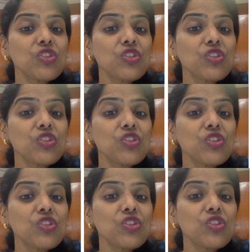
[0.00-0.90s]
Second,
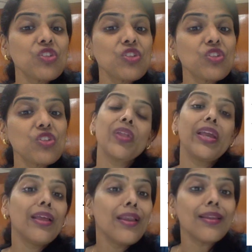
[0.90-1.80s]
mention
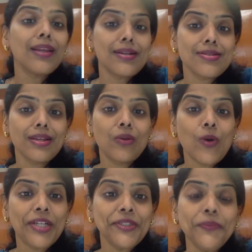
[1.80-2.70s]
area that is
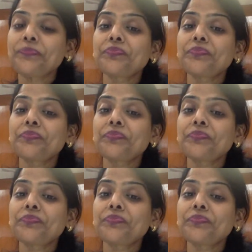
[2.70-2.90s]
required.